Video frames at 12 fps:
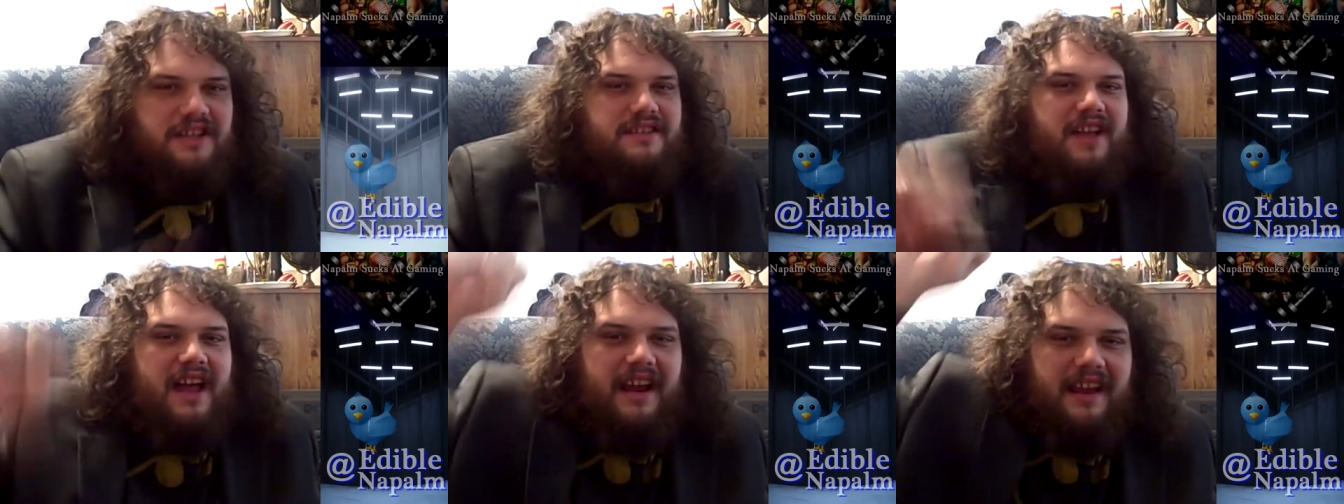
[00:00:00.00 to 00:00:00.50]

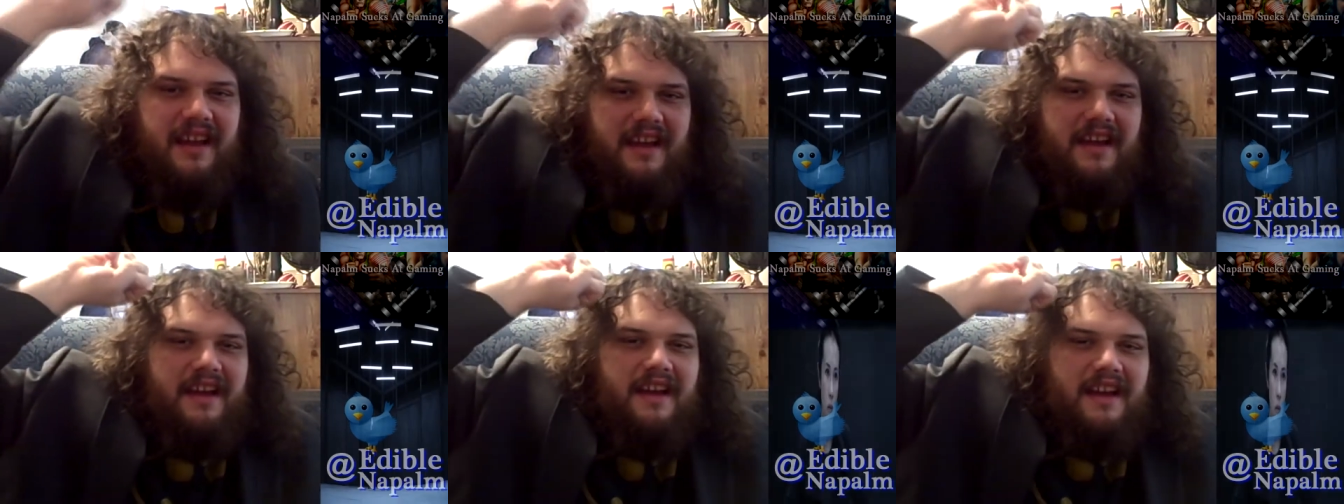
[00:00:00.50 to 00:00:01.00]
just like
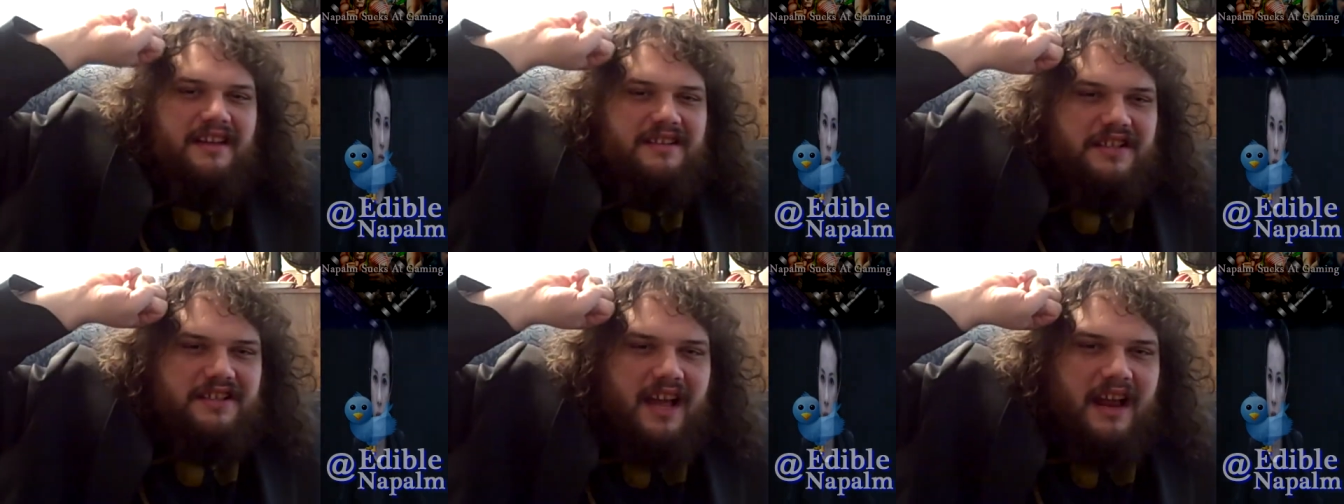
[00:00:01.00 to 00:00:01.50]

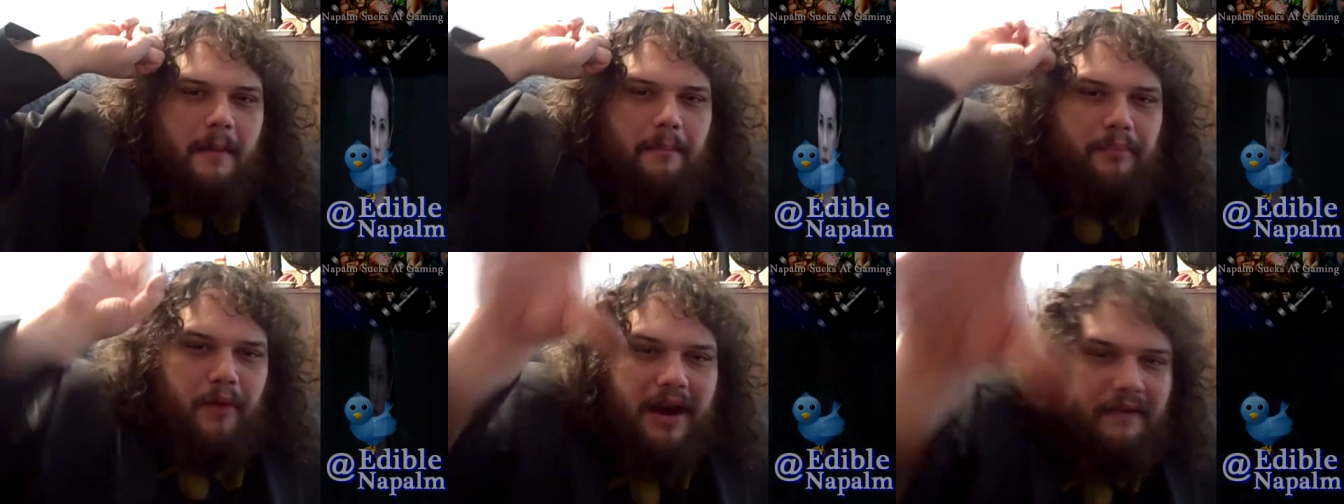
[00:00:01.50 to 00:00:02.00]
a
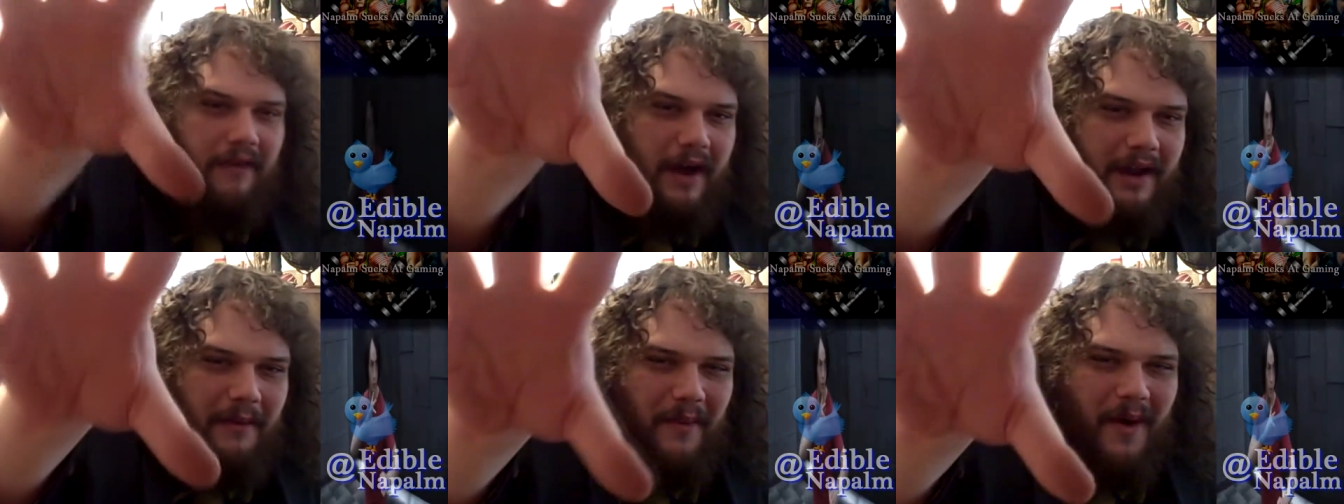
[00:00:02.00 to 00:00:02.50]
brick
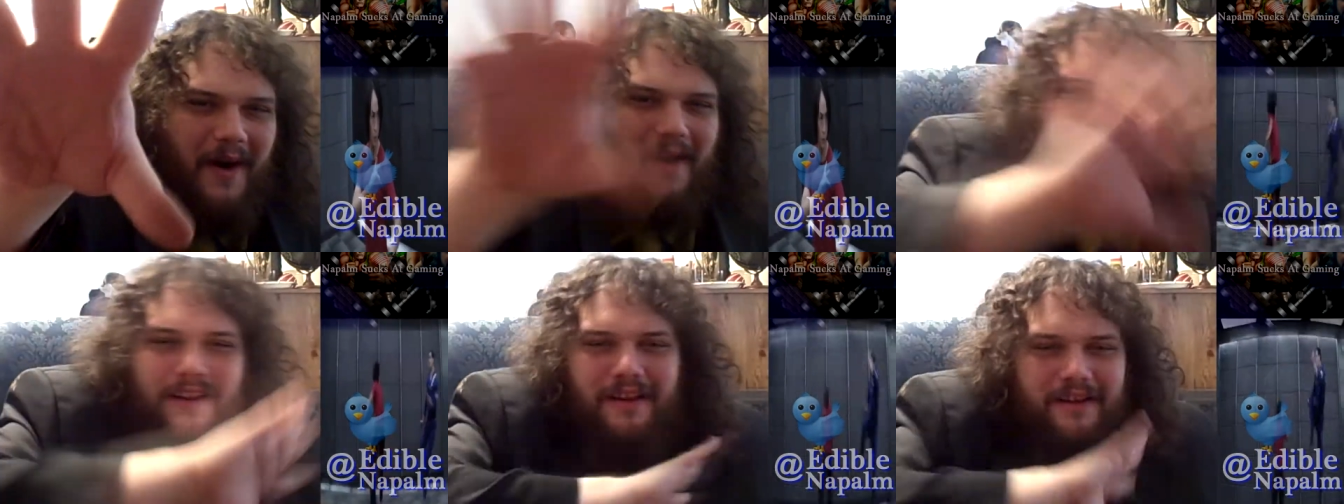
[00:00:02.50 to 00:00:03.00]
fucking
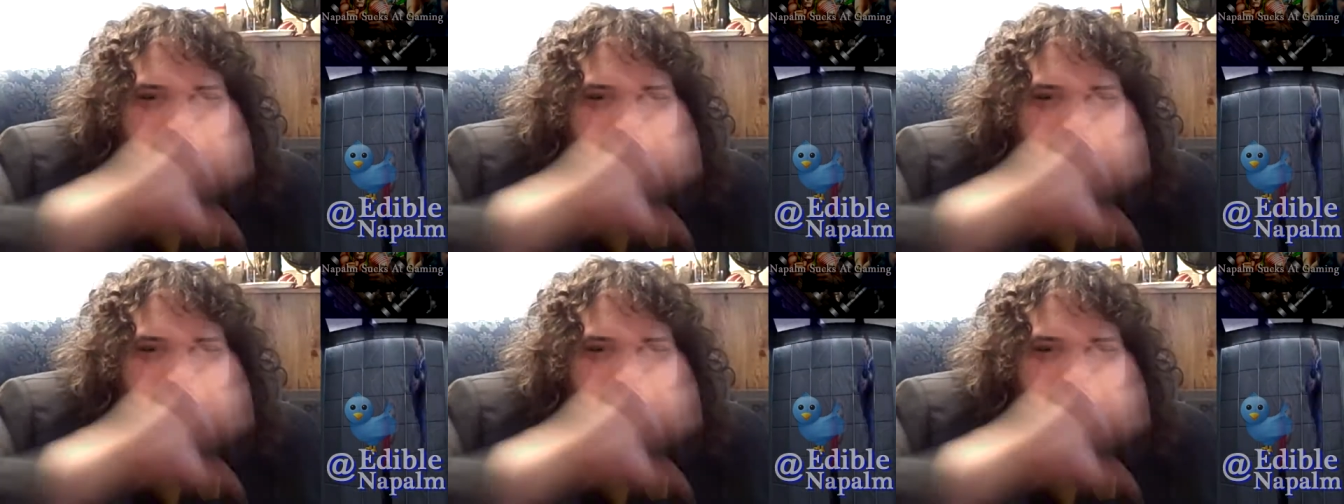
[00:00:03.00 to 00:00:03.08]
wall.